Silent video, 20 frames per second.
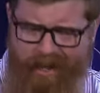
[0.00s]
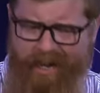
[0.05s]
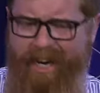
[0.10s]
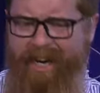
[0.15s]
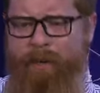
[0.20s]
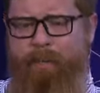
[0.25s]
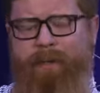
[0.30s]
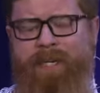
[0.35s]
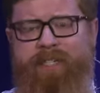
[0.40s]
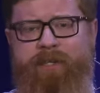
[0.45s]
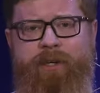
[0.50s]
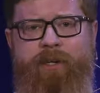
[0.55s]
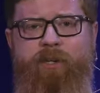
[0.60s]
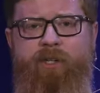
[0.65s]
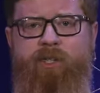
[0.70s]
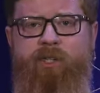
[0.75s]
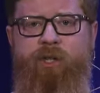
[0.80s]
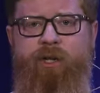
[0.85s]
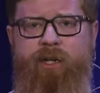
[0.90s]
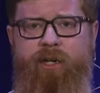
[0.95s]
kind of
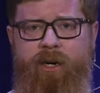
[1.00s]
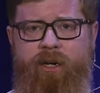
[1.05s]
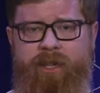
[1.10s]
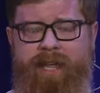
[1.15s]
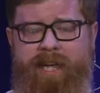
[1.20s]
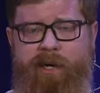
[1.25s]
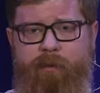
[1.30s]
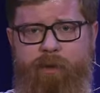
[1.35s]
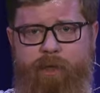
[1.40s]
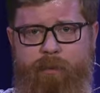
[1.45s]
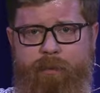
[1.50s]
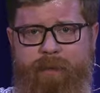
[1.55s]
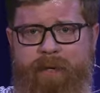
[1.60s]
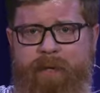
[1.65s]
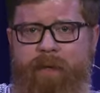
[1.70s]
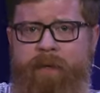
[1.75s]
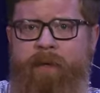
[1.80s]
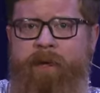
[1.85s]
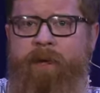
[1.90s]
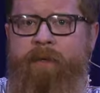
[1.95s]
misunderstood in our language, but
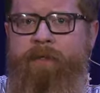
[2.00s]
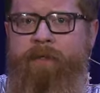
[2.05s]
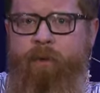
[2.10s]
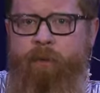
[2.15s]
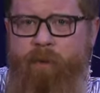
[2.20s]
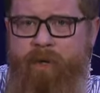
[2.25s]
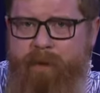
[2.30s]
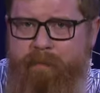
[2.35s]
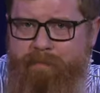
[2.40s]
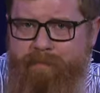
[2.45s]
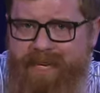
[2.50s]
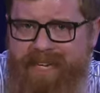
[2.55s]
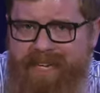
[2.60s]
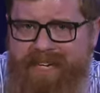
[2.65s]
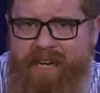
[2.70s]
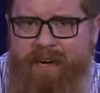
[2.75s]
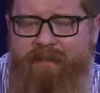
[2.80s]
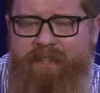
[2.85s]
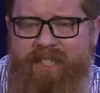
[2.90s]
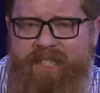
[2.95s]
the real
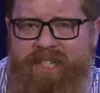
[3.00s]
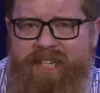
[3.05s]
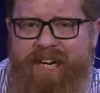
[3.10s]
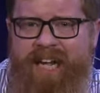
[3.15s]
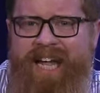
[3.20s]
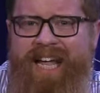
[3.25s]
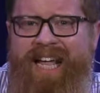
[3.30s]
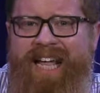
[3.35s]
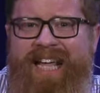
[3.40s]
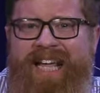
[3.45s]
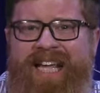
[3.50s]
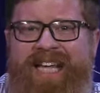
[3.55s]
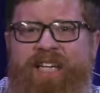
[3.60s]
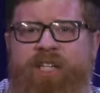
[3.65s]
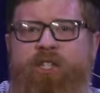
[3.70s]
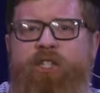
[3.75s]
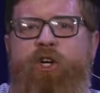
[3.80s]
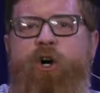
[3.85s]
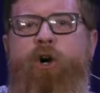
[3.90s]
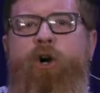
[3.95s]
meaning of it is an
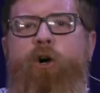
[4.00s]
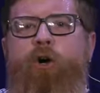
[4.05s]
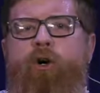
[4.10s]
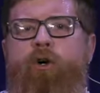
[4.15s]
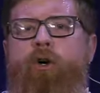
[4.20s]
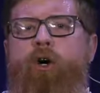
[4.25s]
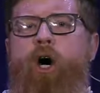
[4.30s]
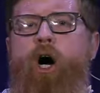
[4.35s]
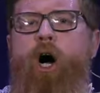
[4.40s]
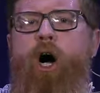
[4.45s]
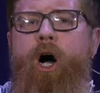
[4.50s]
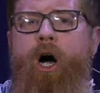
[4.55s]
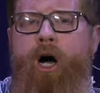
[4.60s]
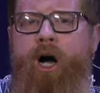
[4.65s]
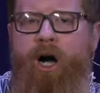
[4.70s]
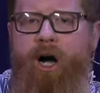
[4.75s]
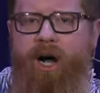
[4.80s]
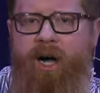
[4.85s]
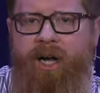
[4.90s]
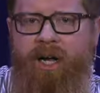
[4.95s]
internal
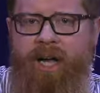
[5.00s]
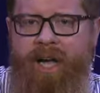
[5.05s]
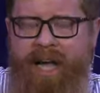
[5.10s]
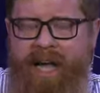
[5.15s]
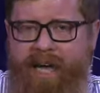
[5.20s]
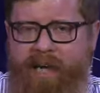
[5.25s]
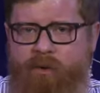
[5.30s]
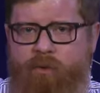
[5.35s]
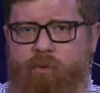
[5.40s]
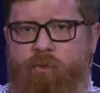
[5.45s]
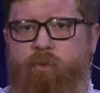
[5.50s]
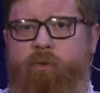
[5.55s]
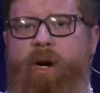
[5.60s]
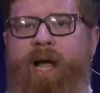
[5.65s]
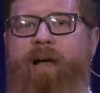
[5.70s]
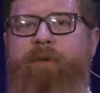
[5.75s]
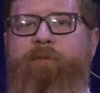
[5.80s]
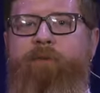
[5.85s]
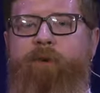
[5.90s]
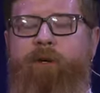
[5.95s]
awe and
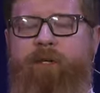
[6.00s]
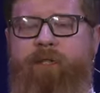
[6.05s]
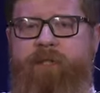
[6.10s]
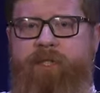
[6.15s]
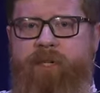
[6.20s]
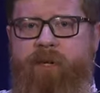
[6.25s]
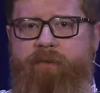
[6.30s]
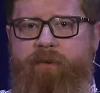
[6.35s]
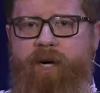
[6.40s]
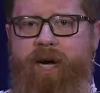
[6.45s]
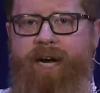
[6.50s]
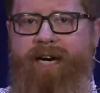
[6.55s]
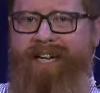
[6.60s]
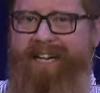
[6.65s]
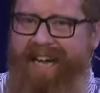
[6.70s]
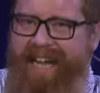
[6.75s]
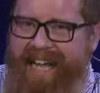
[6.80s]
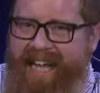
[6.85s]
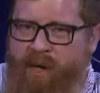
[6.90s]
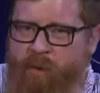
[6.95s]
reverence of God,
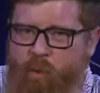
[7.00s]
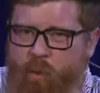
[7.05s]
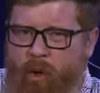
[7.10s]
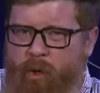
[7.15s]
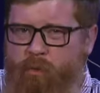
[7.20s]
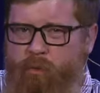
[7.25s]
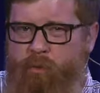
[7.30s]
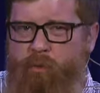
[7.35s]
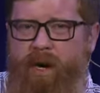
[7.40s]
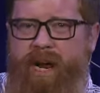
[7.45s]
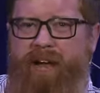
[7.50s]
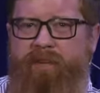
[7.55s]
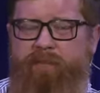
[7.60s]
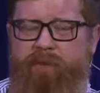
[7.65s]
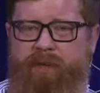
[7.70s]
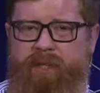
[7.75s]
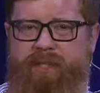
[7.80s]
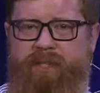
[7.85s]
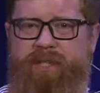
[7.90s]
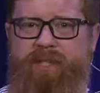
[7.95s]
an inward
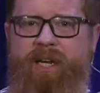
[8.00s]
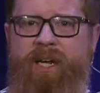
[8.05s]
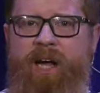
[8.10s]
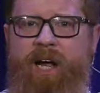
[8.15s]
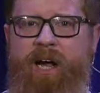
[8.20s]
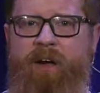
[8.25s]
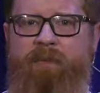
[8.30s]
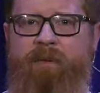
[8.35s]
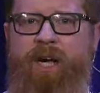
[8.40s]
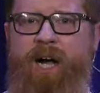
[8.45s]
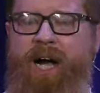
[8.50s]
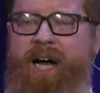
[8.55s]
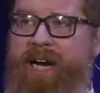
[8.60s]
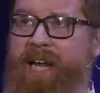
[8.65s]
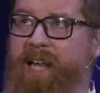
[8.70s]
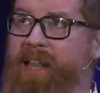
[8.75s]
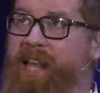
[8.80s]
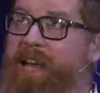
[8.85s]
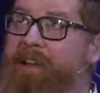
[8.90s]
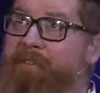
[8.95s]
reverence of God.
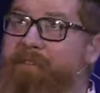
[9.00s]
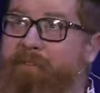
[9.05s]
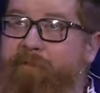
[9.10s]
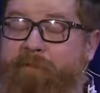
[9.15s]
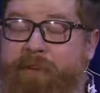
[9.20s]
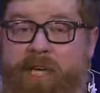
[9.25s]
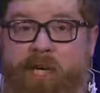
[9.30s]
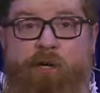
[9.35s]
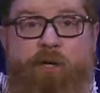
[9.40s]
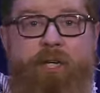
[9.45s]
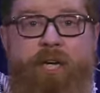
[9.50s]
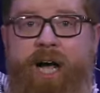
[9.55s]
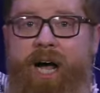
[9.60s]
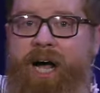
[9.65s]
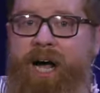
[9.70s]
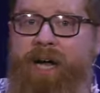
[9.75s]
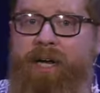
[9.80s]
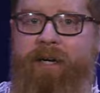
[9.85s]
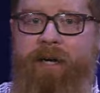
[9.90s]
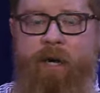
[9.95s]
And they feared
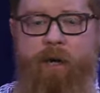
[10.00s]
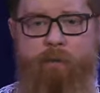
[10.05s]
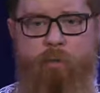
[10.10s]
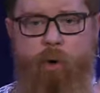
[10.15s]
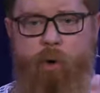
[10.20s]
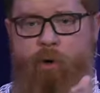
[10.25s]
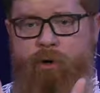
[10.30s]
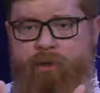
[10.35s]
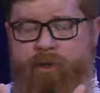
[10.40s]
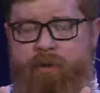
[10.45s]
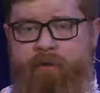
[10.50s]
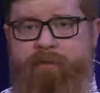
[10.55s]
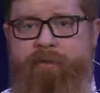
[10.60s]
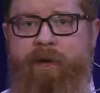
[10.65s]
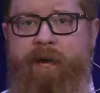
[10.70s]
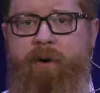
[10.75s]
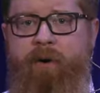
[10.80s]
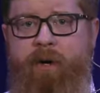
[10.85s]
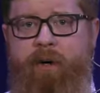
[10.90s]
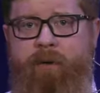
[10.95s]
God more than
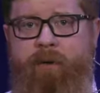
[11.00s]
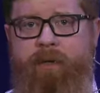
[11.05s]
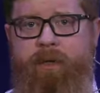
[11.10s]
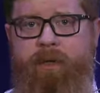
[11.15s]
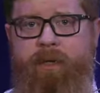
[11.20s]
Pharaoh.